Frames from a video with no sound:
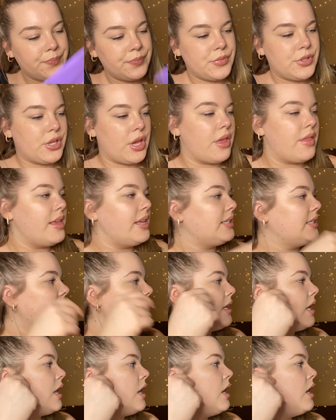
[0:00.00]
So this
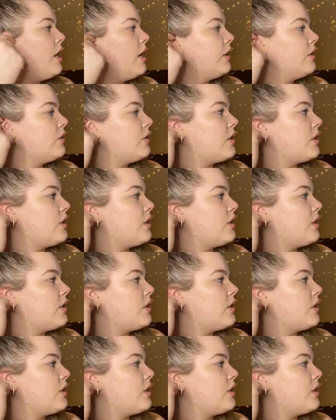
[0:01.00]
looks